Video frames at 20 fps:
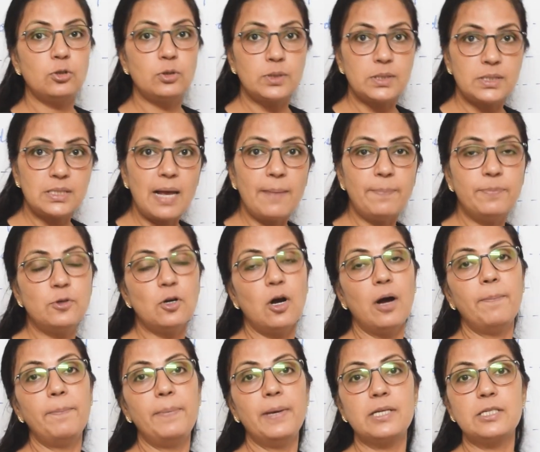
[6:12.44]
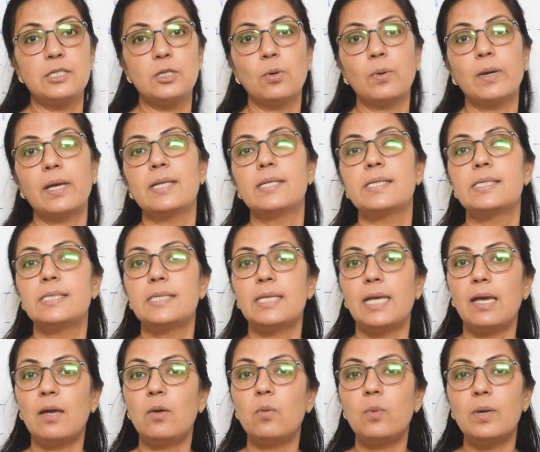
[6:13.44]
subtopics you can
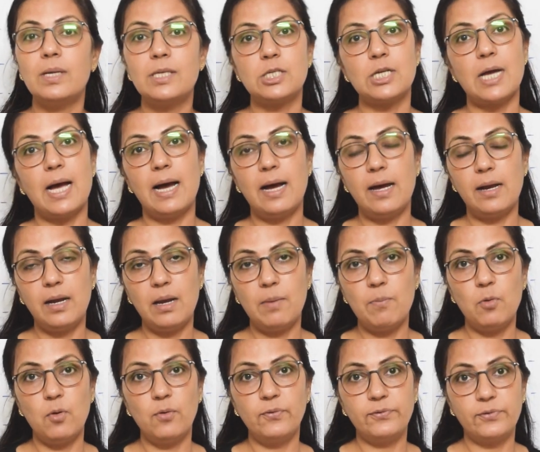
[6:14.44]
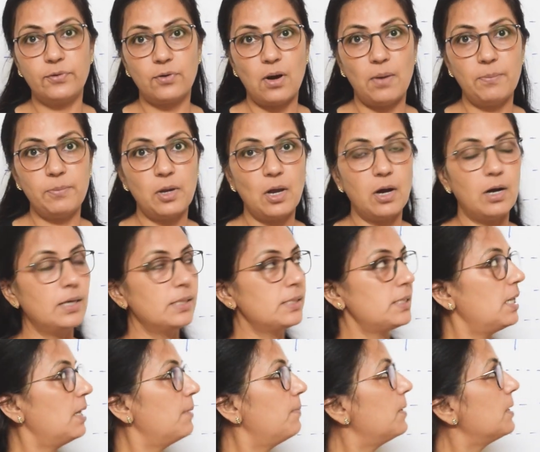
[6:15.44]
say which are removed from your
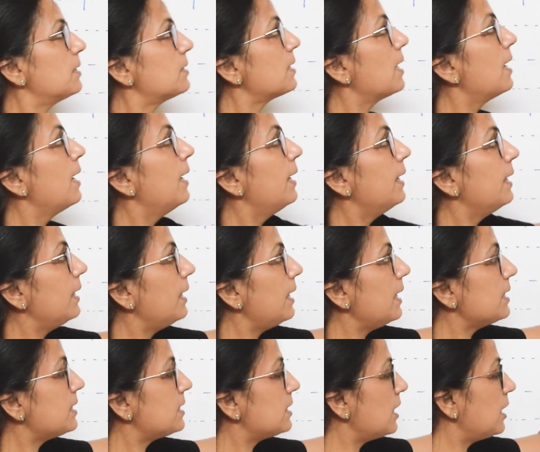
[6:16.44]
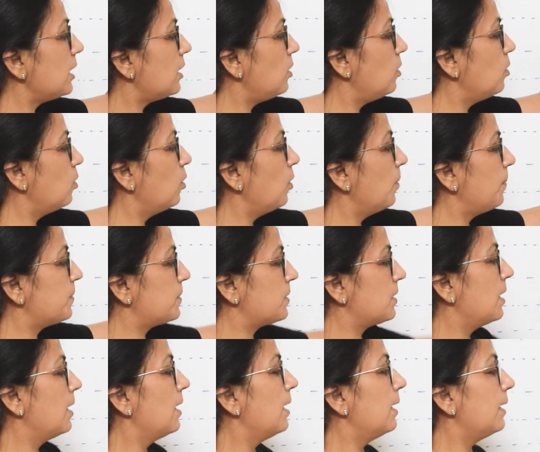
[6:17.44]
syllabus. Nested
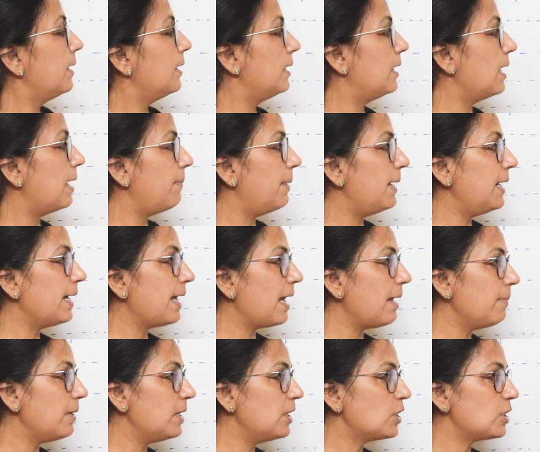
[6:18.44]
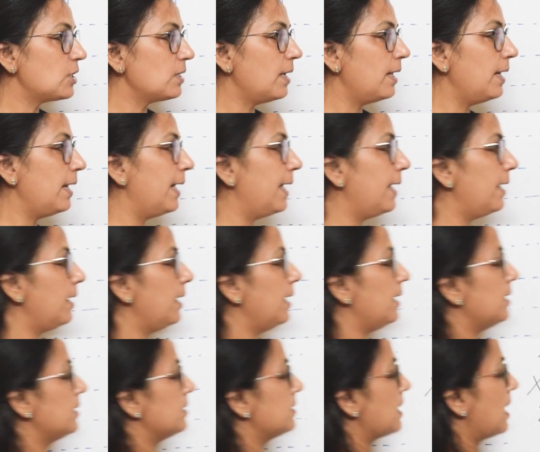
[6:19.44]
loops, double dimensional
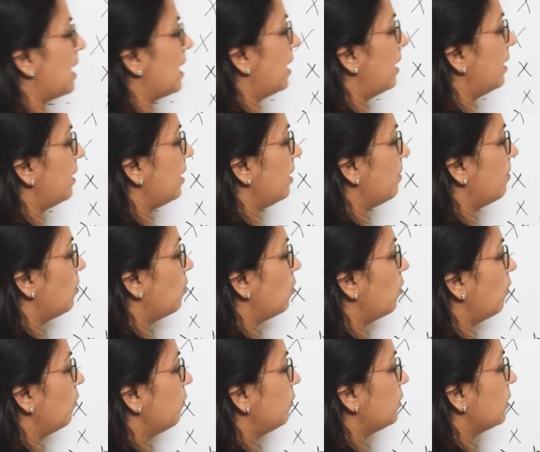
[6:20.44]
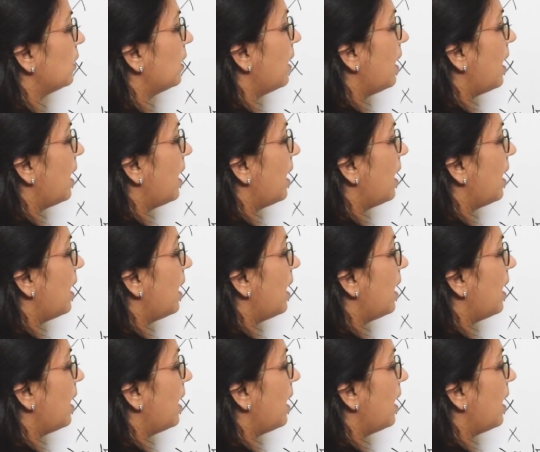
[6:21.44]
arrays are removed,